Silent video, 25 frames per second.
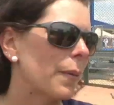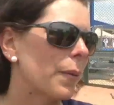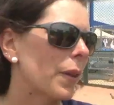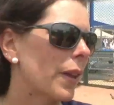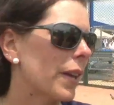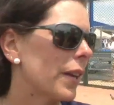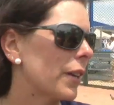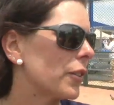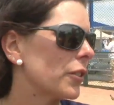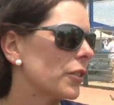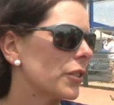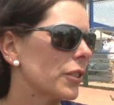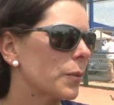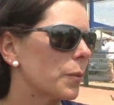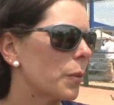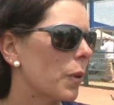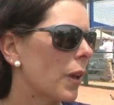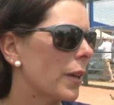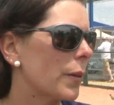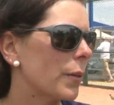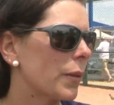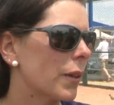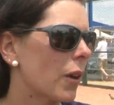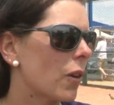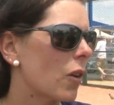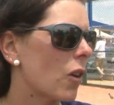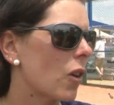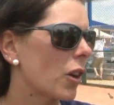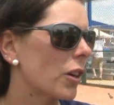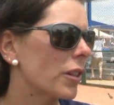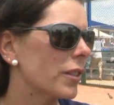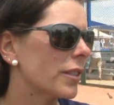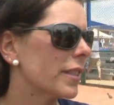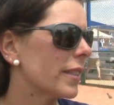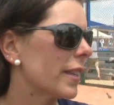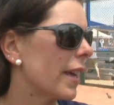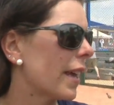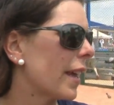My players just played with all
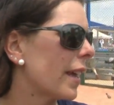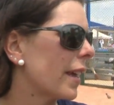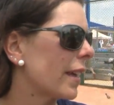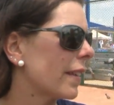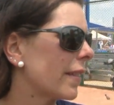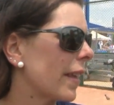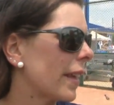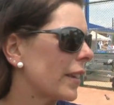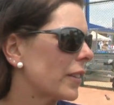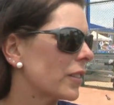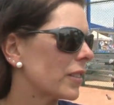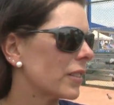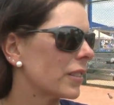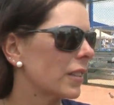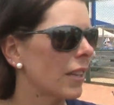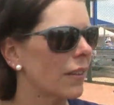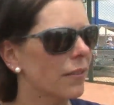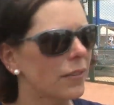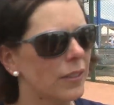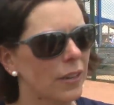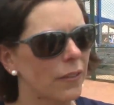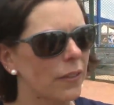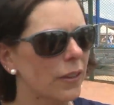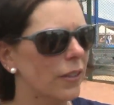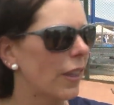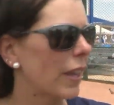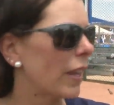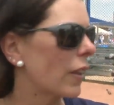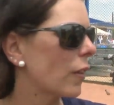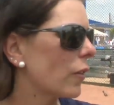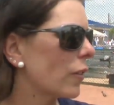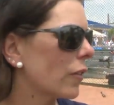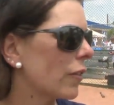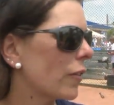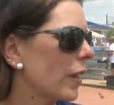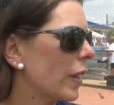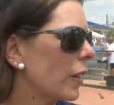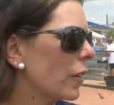heart today, and they just left everything
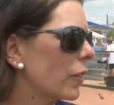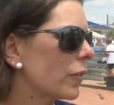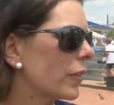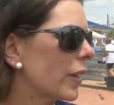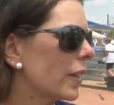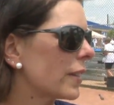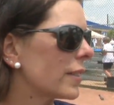on the field.